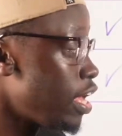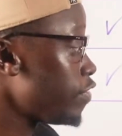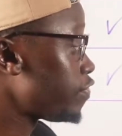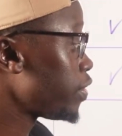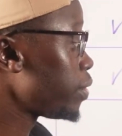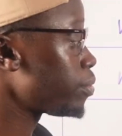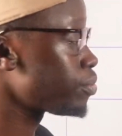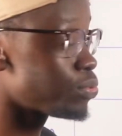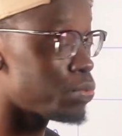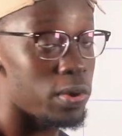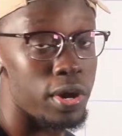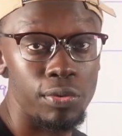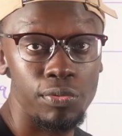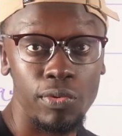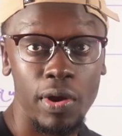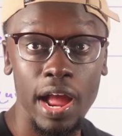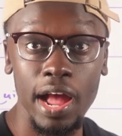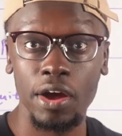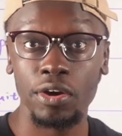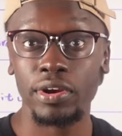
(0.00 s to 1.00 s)
If there was one
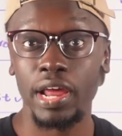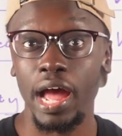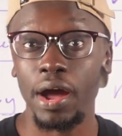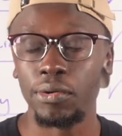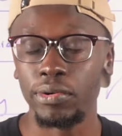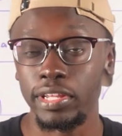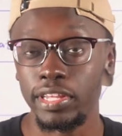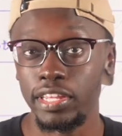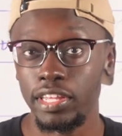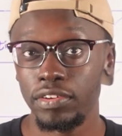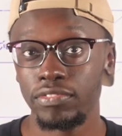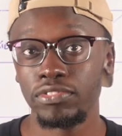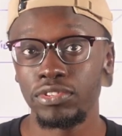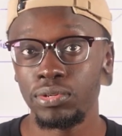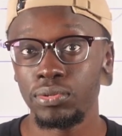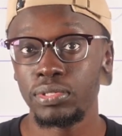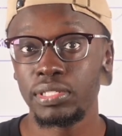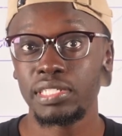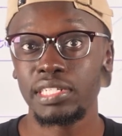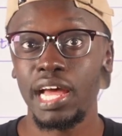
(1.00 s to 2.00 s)
round I would give
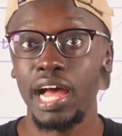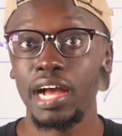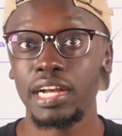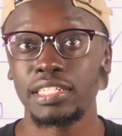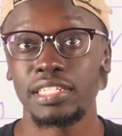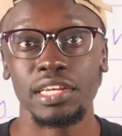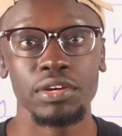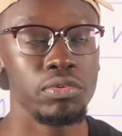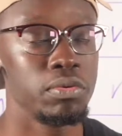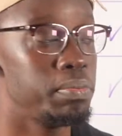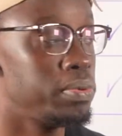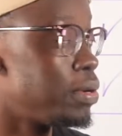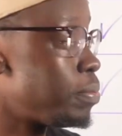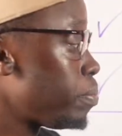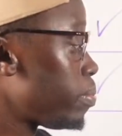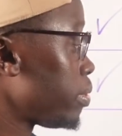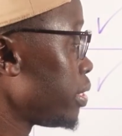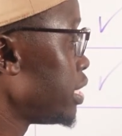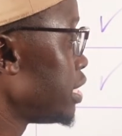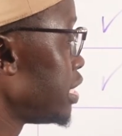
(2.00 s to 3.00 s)
to stocks, it would be
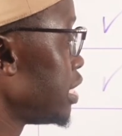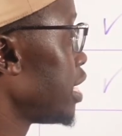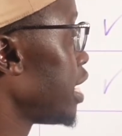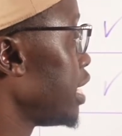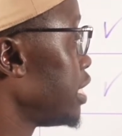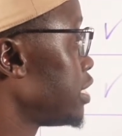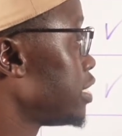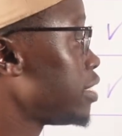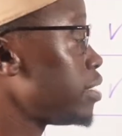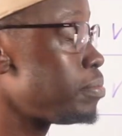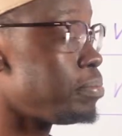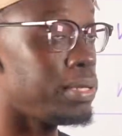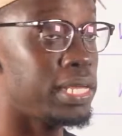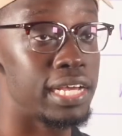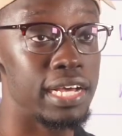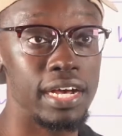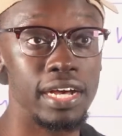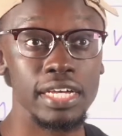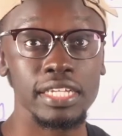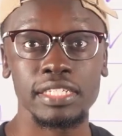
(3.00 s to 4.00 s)
appreciation,
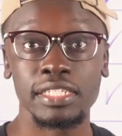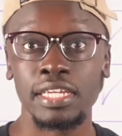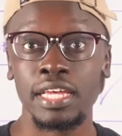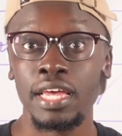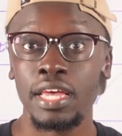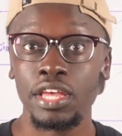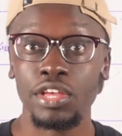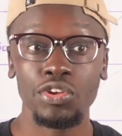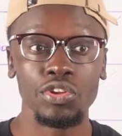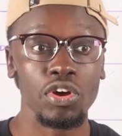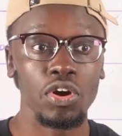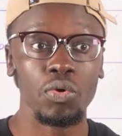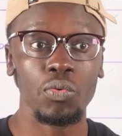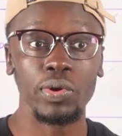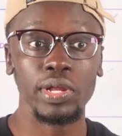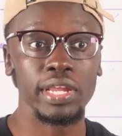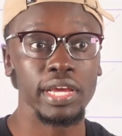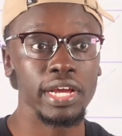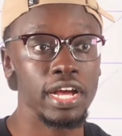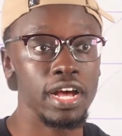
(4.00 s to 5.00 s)
because
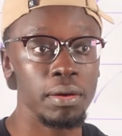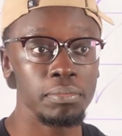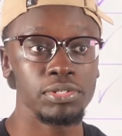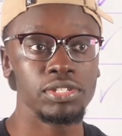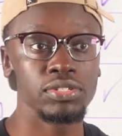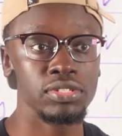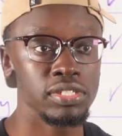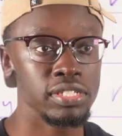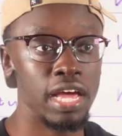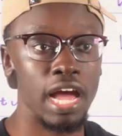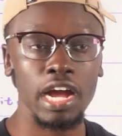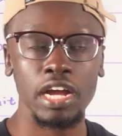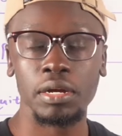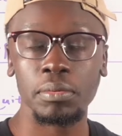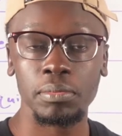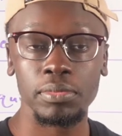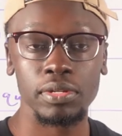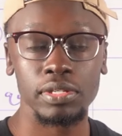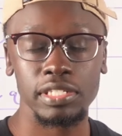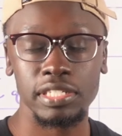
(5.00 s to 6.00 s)
when it comes to stocks,
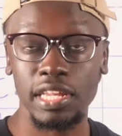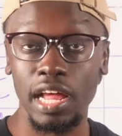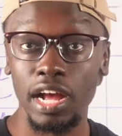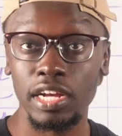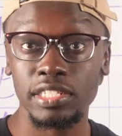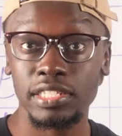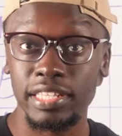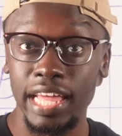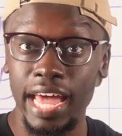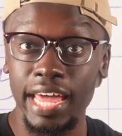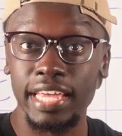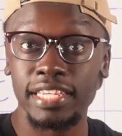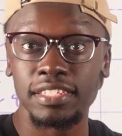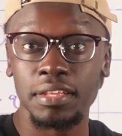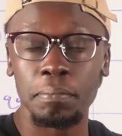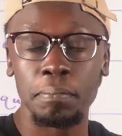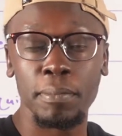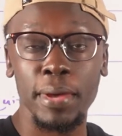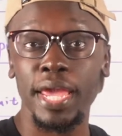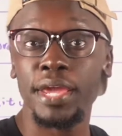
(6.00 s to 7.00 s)
that is the
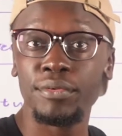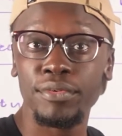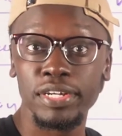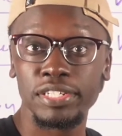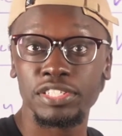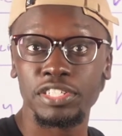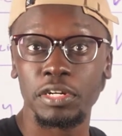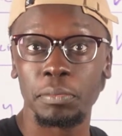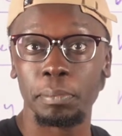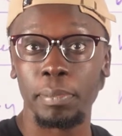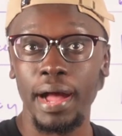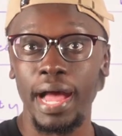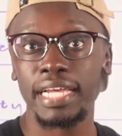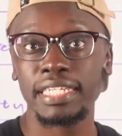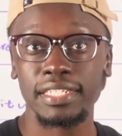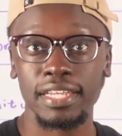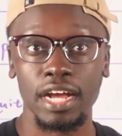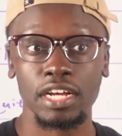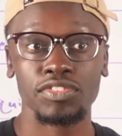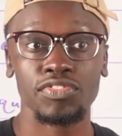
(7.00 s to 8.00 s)
main reason you're buying
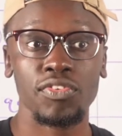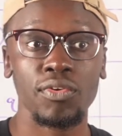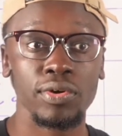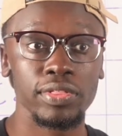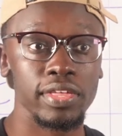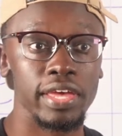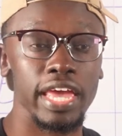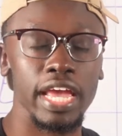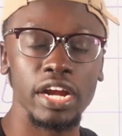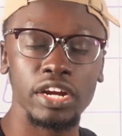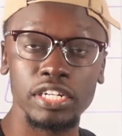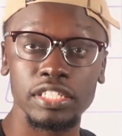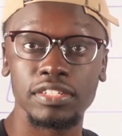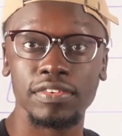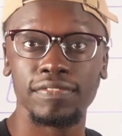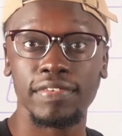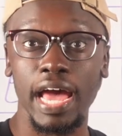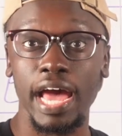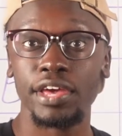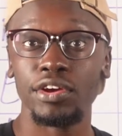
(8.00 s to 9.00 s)
stocks, for the increase
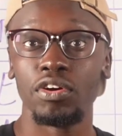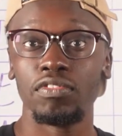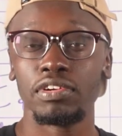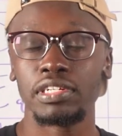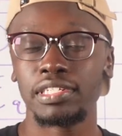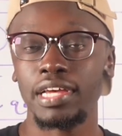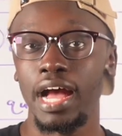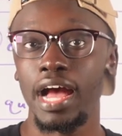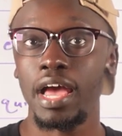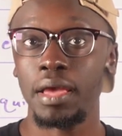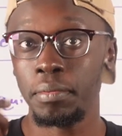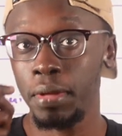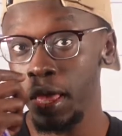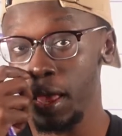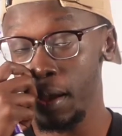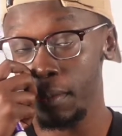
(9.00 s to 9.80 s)
in value over time.